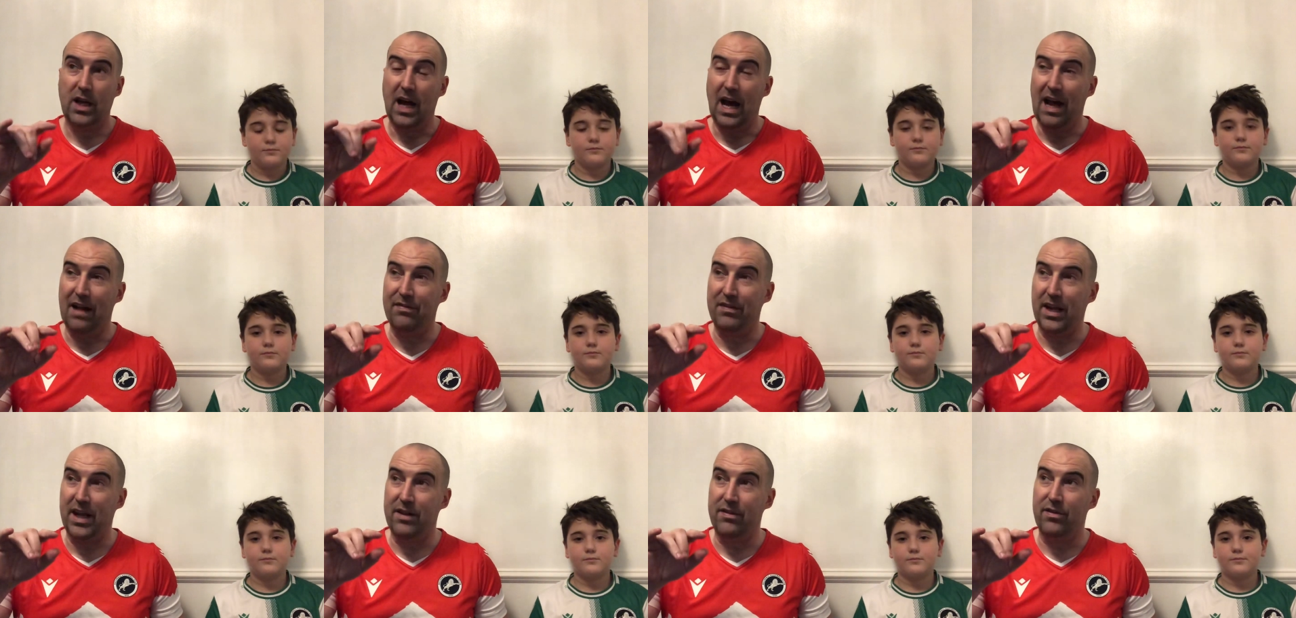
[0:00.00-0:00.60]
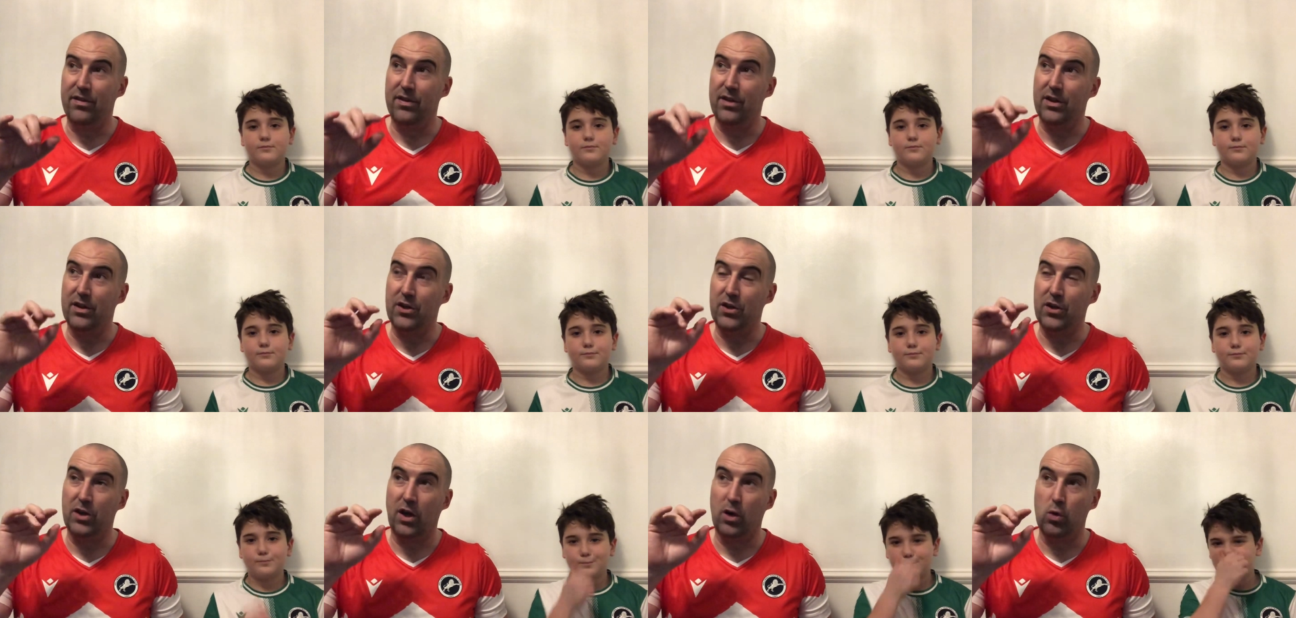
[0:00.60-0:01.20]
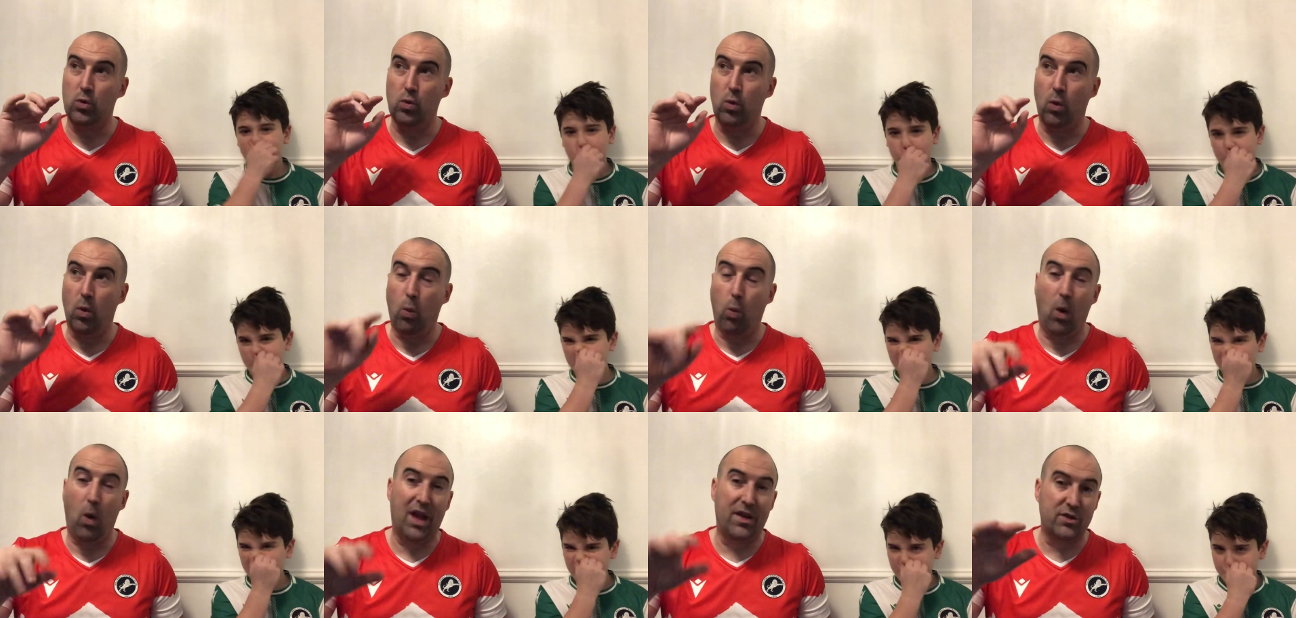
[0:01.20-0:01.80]
Speaker 1: and then you know,
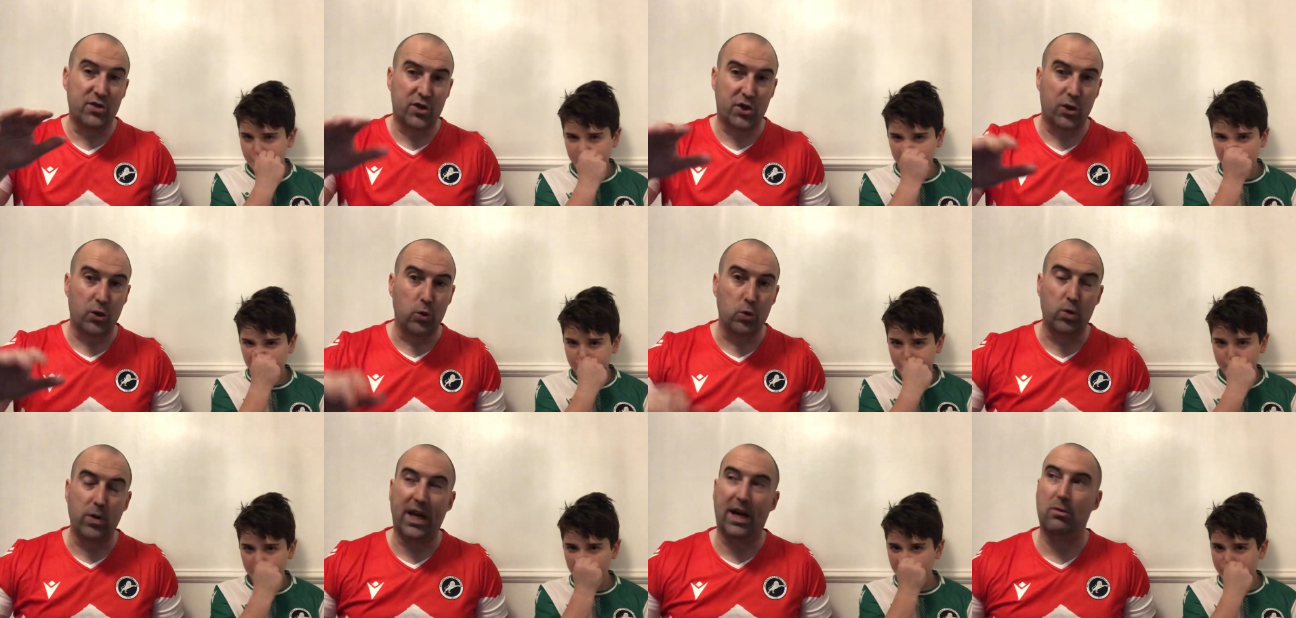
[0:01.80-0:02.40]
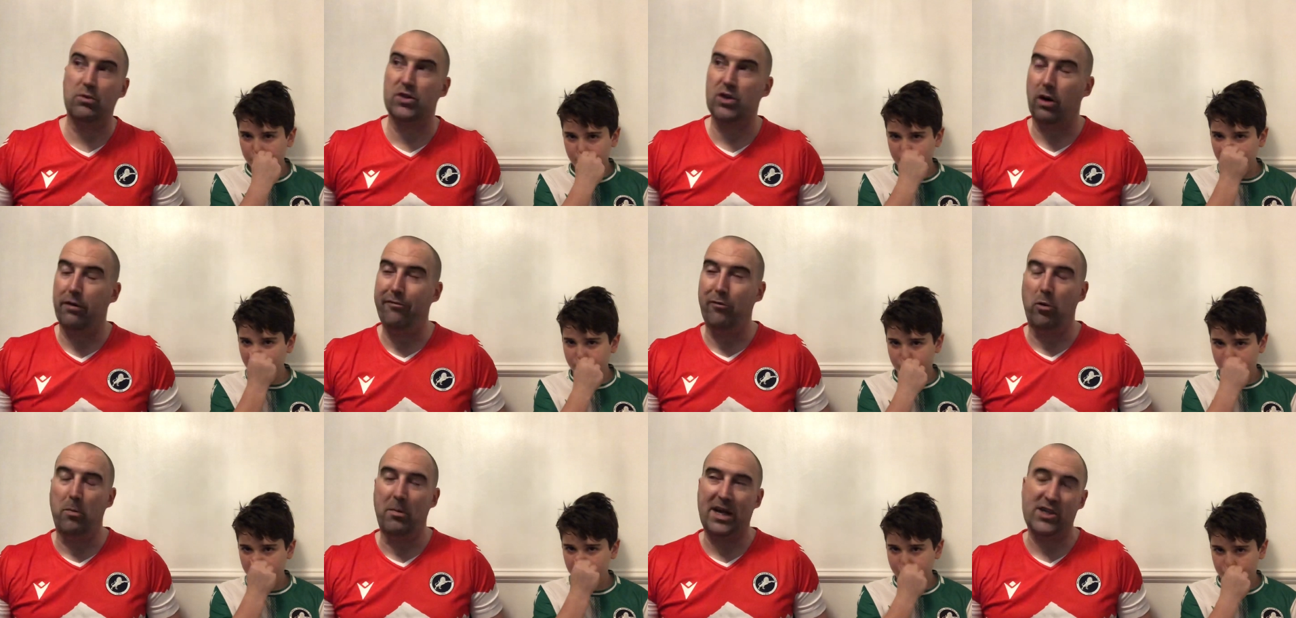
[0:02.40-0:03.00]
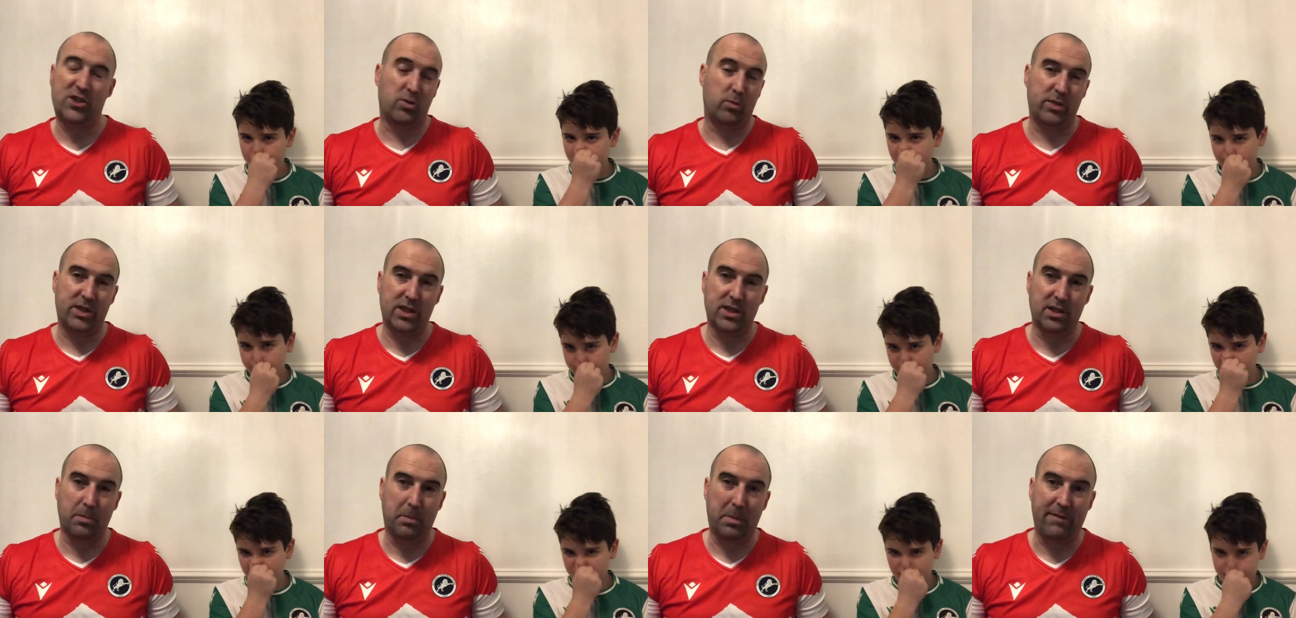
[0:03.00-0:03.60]
1 2. That was our formation, which
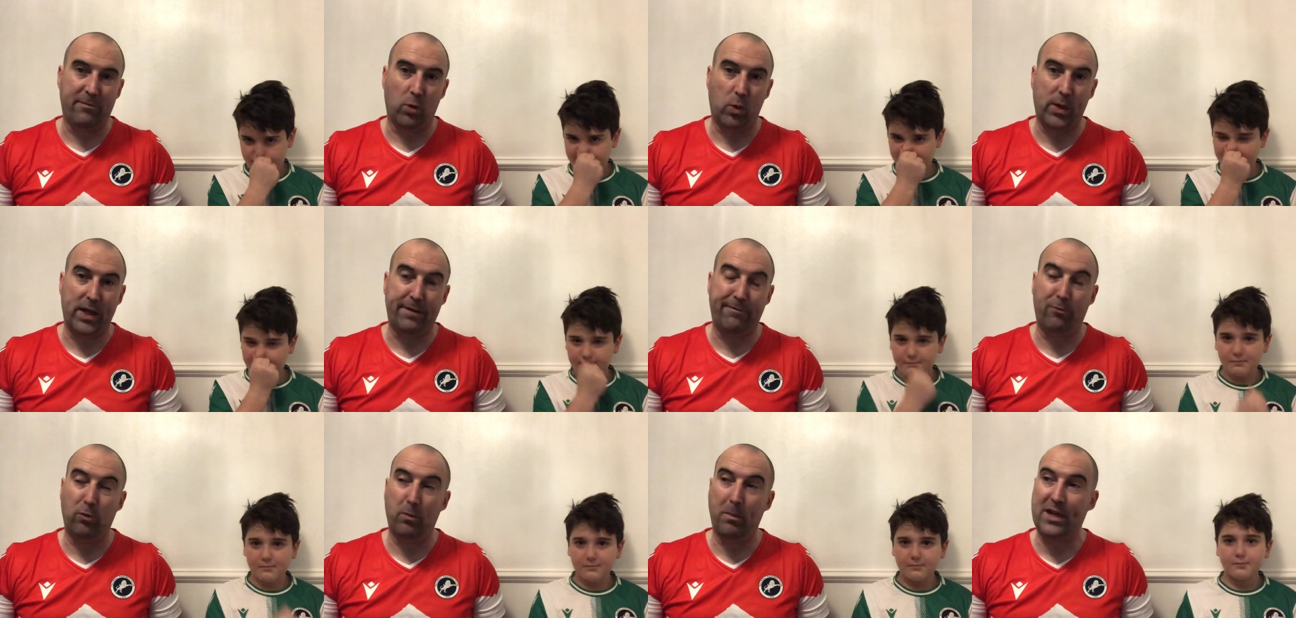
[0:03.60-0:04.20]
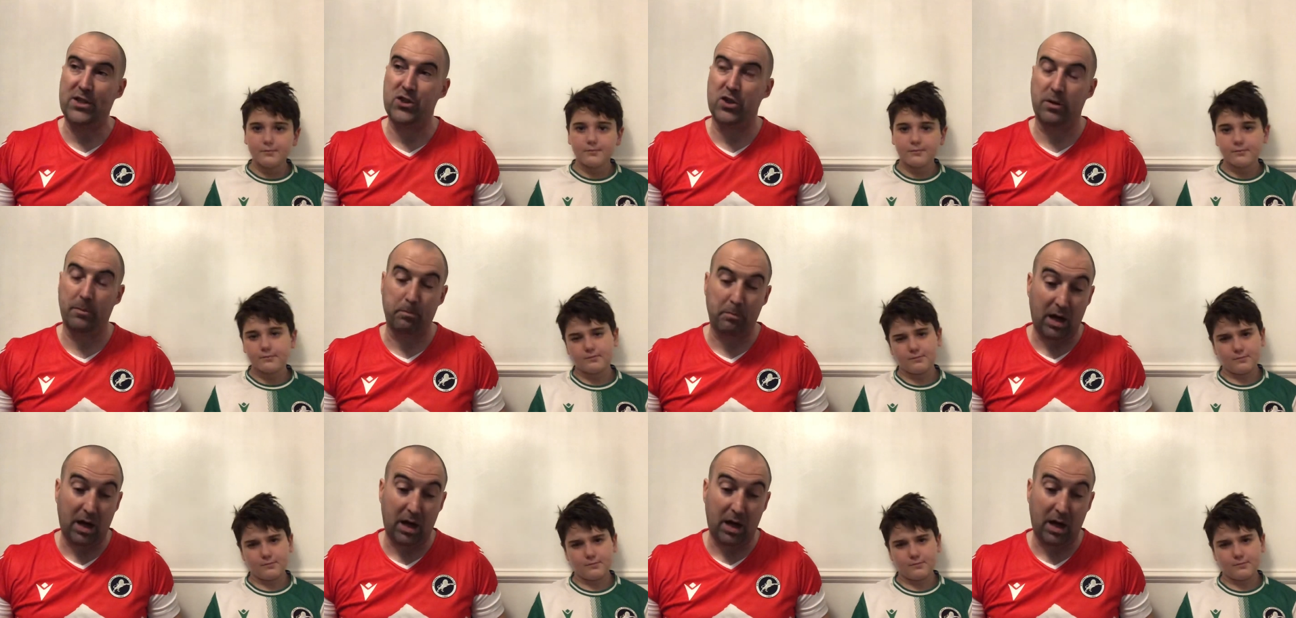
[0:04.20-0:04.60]
is a bit of a weird formation.